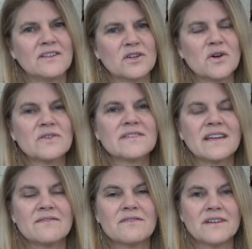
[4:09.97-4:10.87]
goal
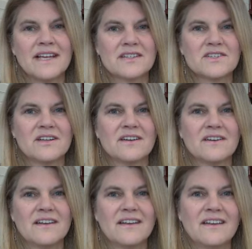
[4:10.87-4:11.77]
setting for next
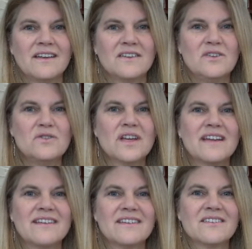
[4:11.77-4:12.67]
year, you
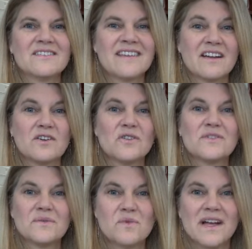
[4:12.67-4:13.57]
can set
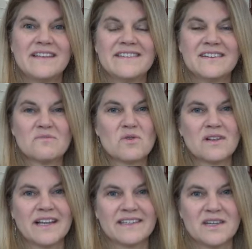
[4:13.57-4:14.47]
goals in ways that are more
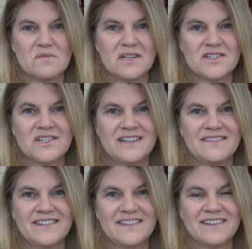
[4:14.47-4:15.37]
likely to be
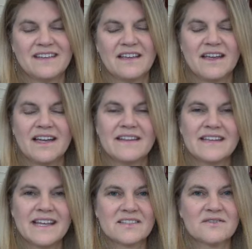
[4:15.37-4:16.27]
achieved. And in the
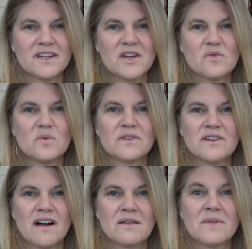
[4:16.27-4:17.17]
next video, we'll
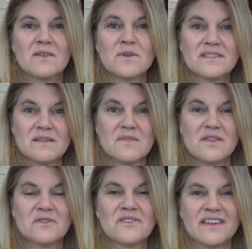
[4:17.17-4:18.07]
talk about what some of
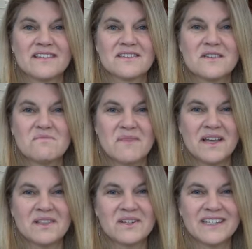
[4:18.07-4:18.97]
those things
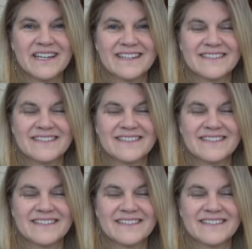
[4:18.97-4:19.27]
might look like.